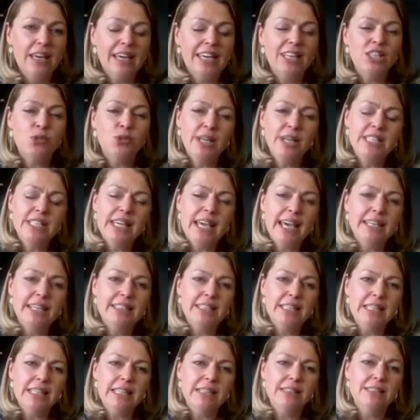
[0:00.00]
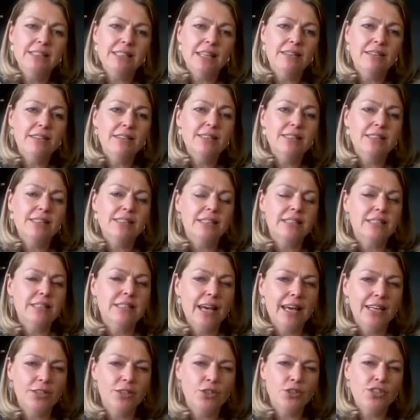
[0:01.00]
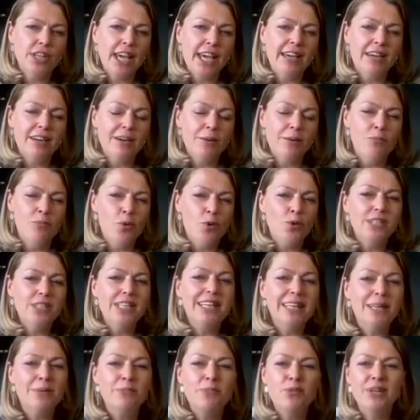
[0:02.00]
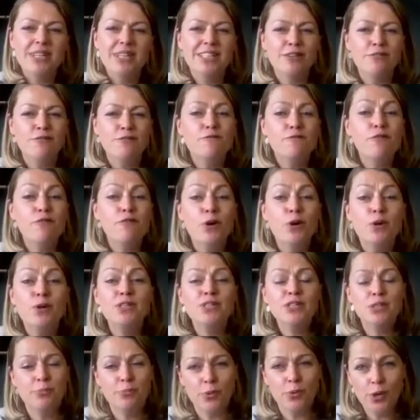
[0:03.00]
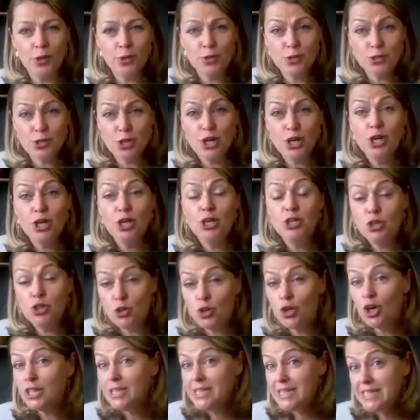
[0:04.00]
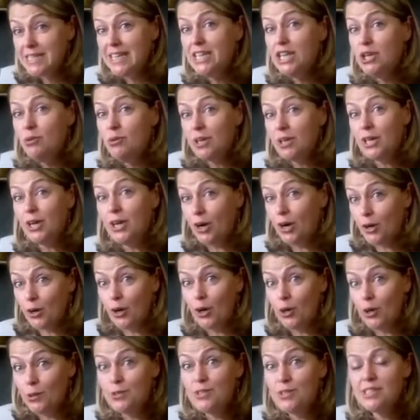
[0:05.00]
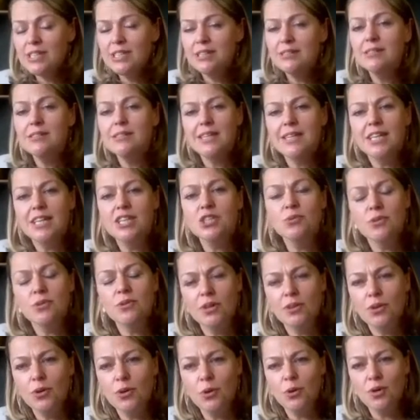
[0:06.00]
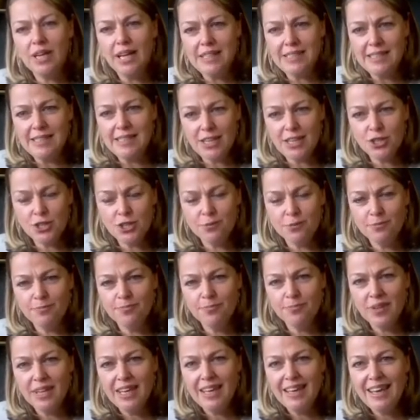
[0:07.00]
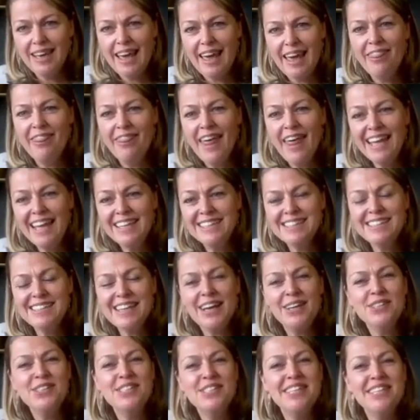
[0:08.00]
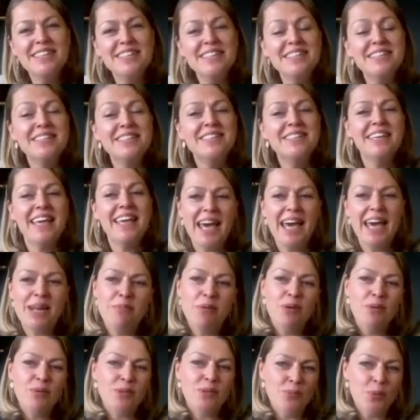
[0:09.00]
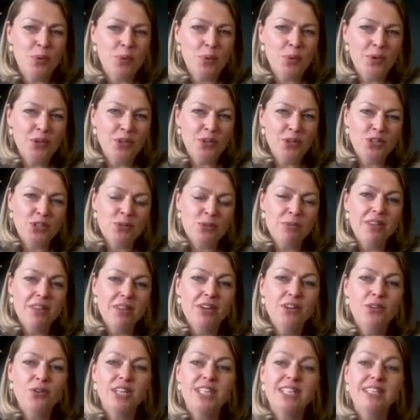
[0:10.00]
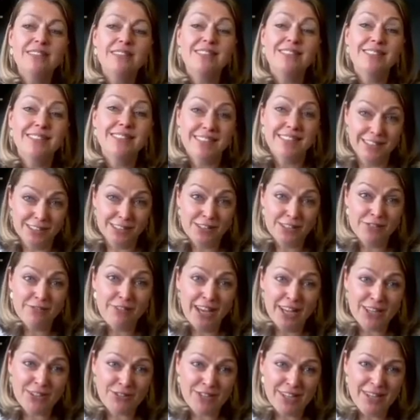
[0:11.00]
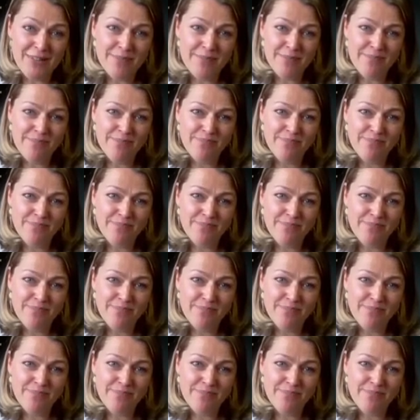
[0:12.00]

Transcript: In 2018, Synthesis decided to take a more deliberate and focused approach to continuing our own skill sets within the organization. And that is how Synthesis Academy was born to be the critical skills factory.